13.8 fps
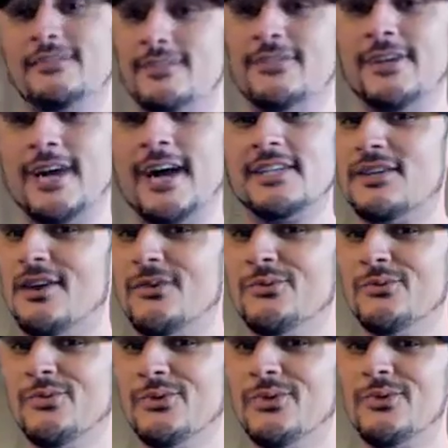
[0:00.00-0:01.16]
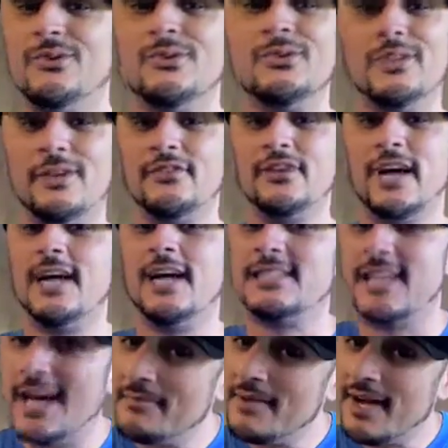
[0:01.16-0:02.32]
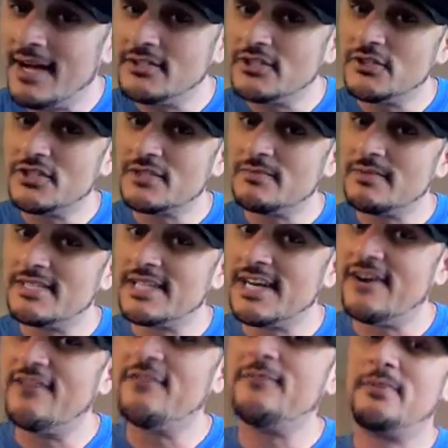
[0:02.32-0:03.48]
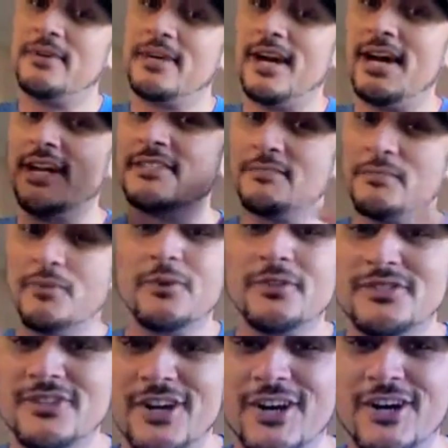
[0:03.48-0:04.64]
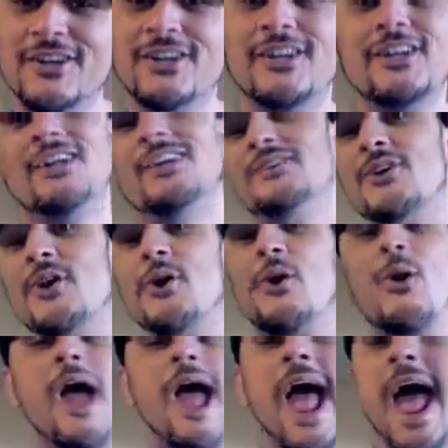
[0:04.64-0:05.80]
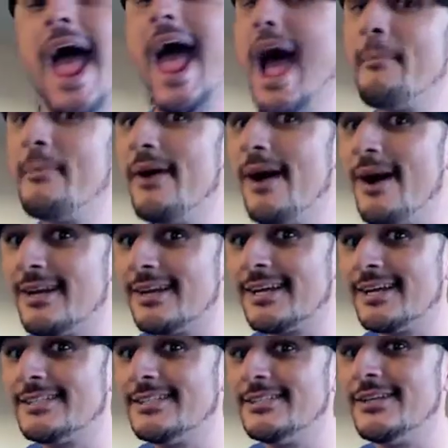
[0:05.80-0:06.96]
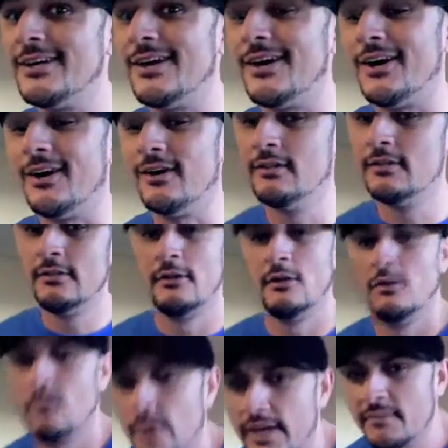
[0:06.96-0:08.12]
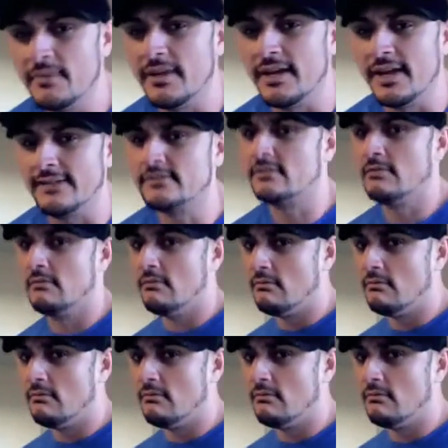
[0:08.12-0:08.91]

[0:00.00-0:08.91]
You guys all rule. Love you guys. I'm not Jewish myself, but I support y'all. So happy Hanukkah to y'all. Wait a minute.